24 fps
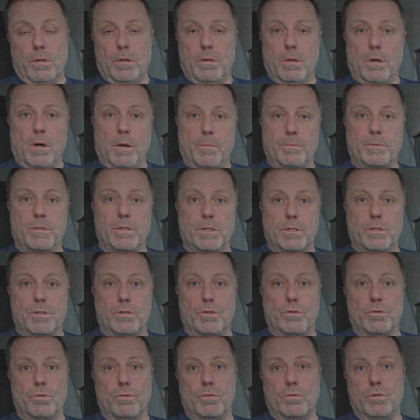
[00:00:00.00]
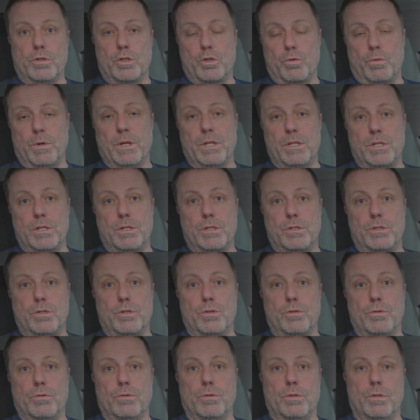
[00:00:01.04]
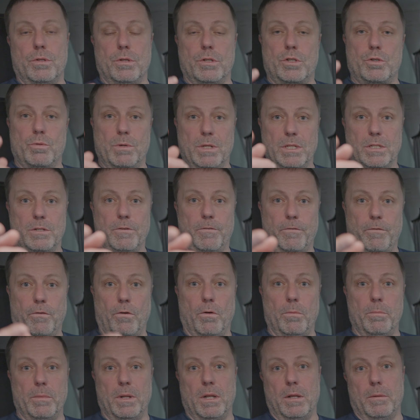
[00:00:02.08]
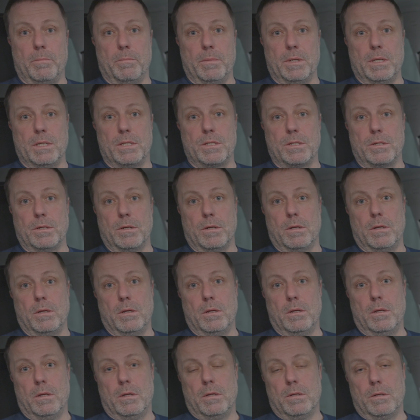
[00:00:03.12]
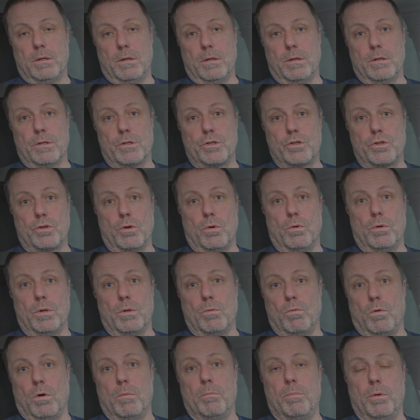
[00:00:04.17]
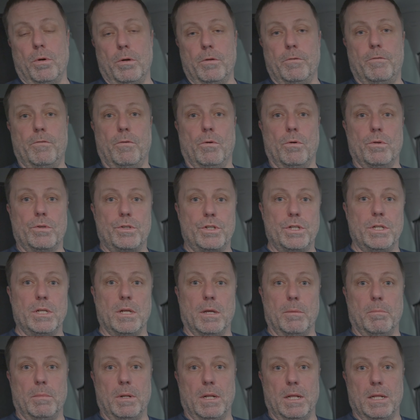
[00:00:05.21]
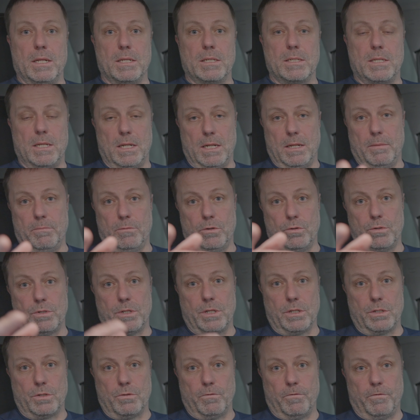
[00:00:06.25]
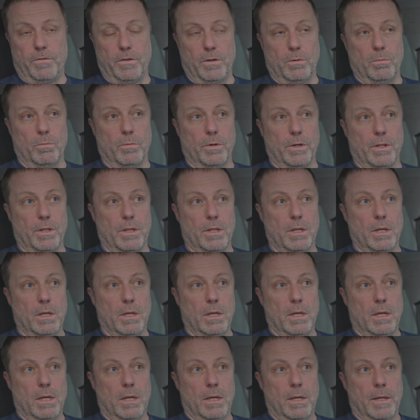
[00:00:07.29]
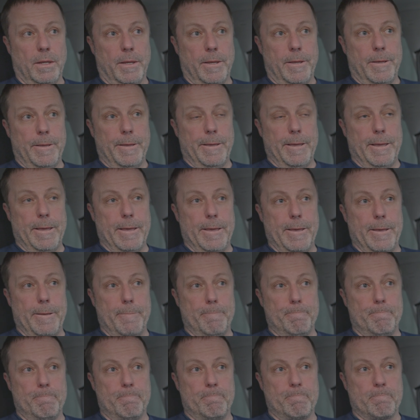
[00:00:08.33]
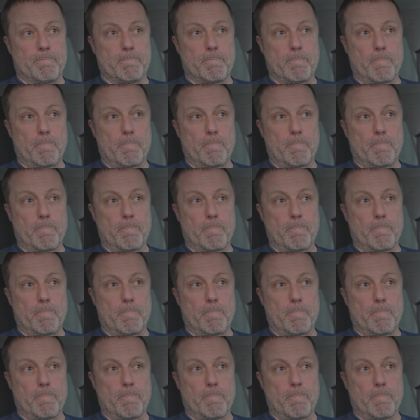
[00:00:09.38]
opted to switch to the 24mm Sony 1.4 GM lens that I'm using to film with. And